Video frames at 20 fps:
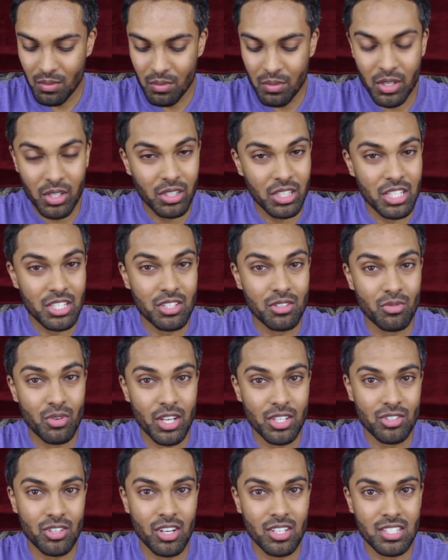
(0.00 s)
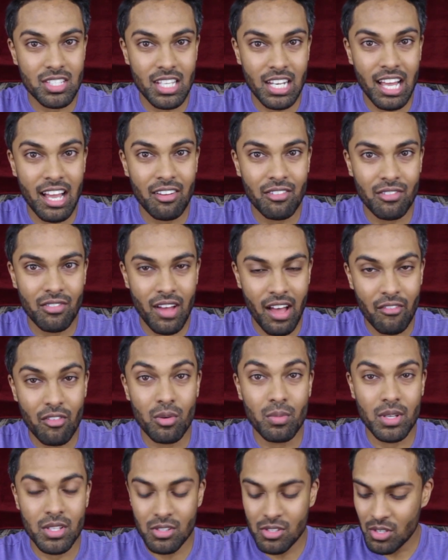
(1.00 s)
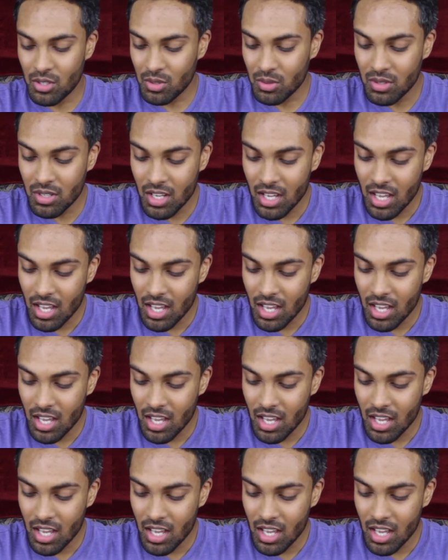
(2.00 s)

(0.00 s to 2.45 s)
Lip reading: Middle Eastern restaurants that I've ever been to.